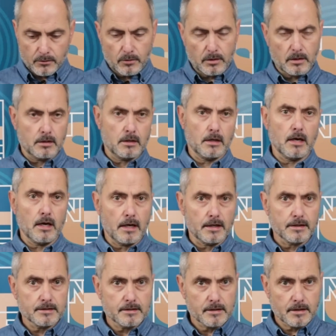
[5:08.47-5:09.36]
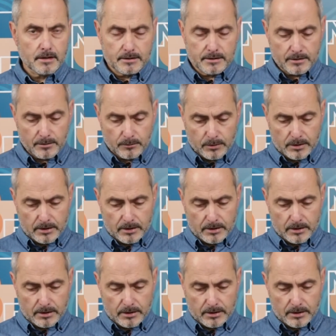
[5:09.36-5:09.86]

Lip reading: We isolate some